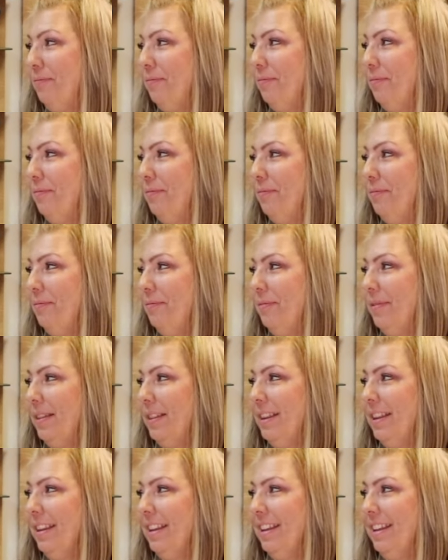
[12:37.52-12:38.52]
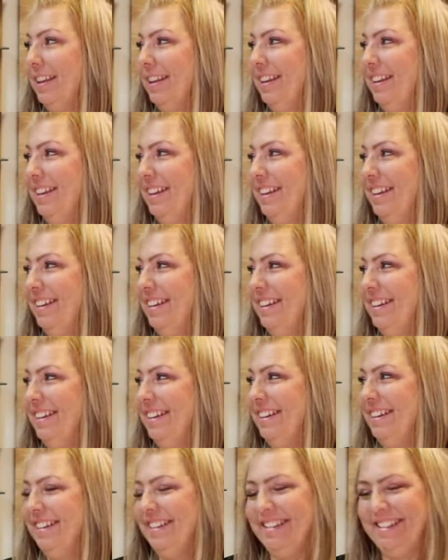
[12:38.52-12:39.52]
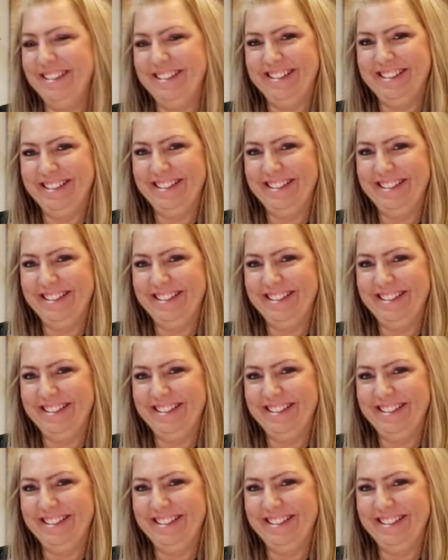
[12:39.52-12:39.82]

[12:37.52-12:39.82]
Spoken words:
[no speech]